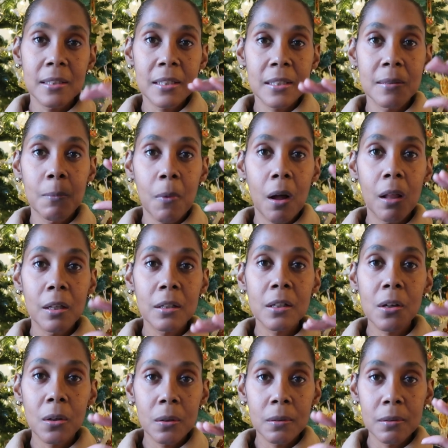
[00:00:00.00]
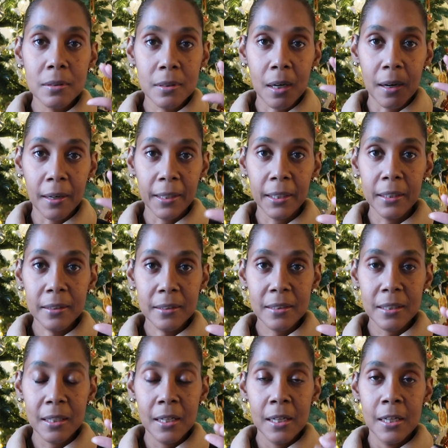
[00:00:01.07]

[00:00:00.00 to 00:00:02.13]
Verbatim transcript: smaller goals are hit